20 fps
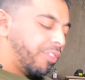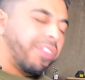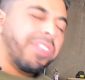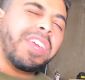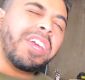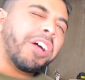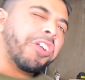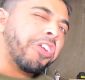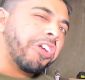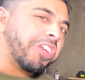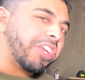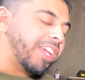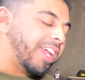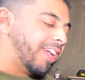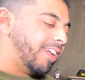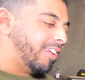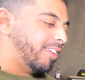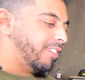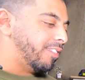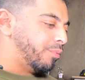thing I don't
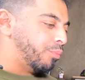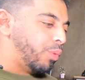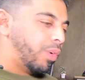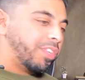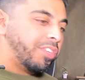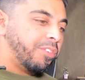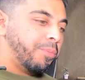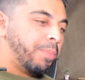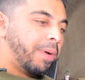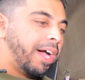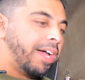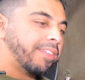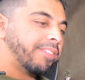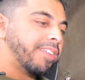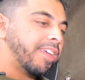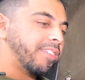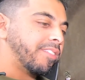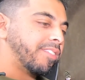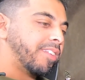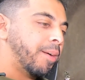get is once you pass
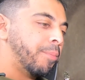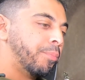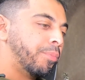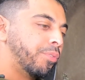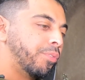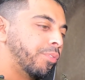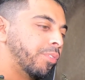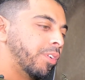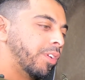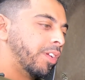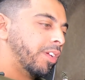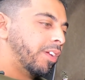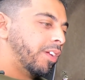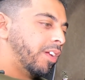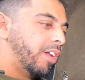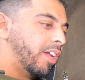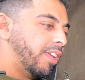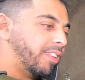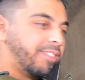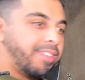that stumble,
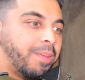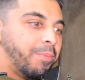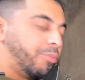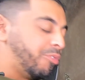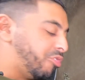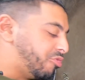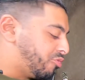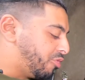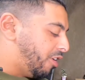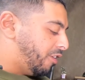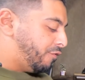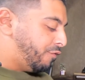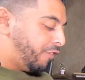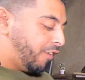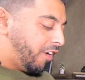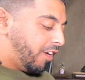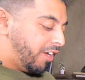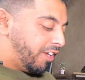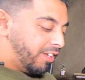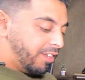it seems to drive
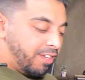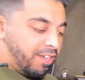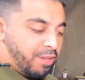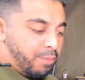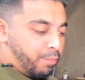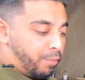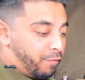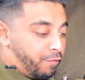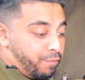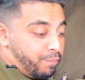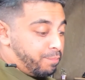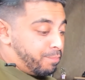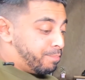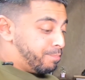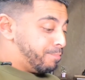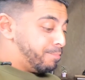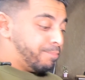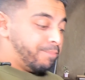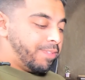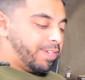fine, but
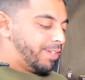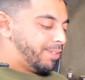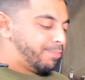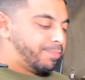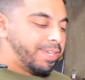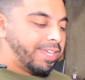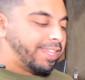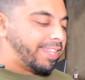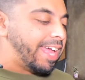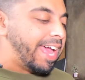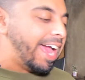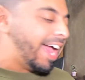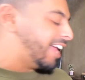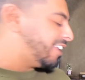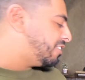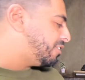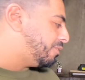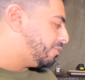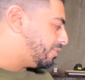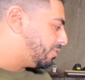that
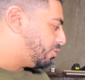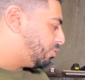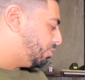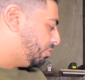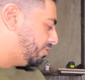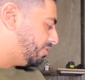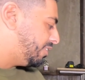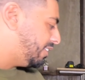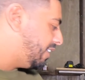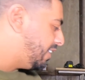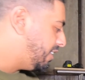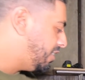has to cause an